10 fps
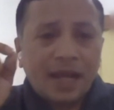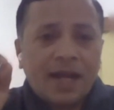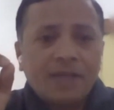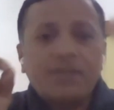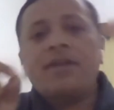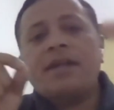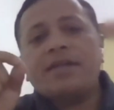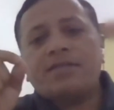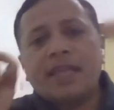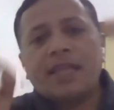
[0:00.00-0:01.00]

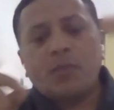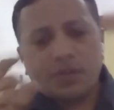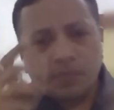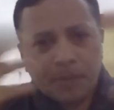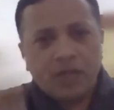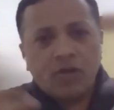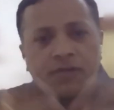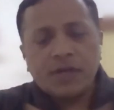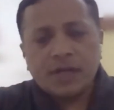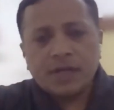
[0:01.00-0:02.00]
other thing which many of
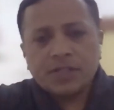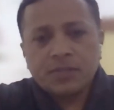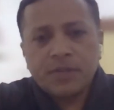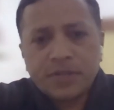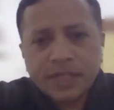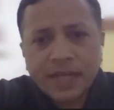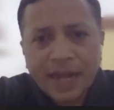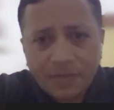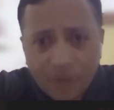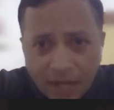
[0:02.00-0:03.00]
our customers
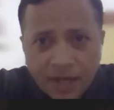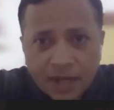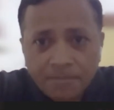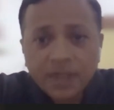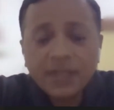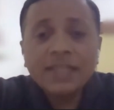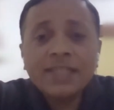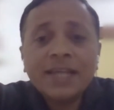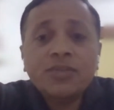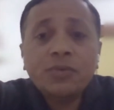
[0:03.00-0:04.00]
have done is
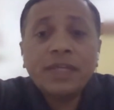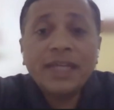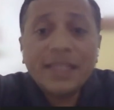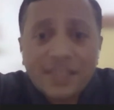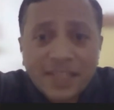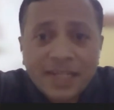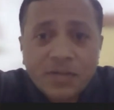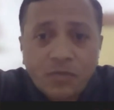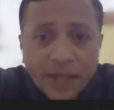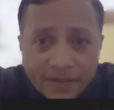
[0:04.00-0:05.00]
actually
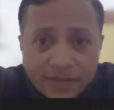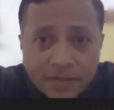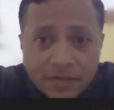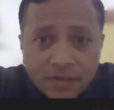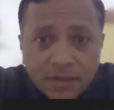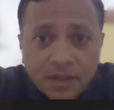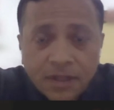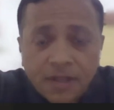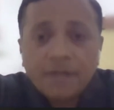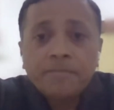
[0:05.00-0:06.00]
incentivize
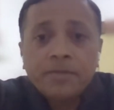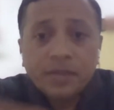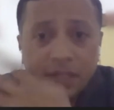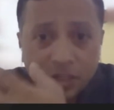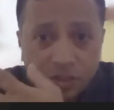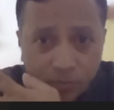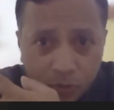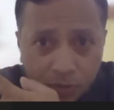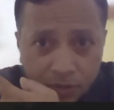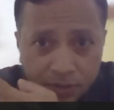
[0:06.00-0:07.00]
the
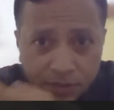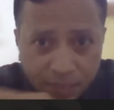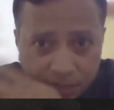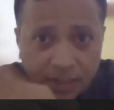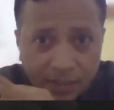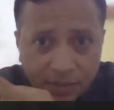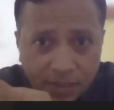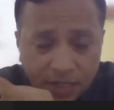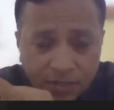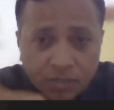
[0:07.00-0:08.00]
distributors, the
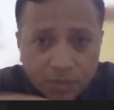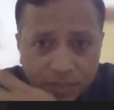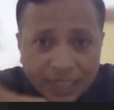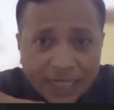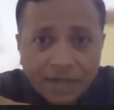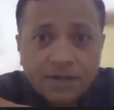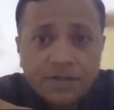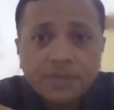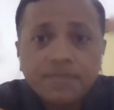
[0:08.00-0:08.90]
customers, the dealers,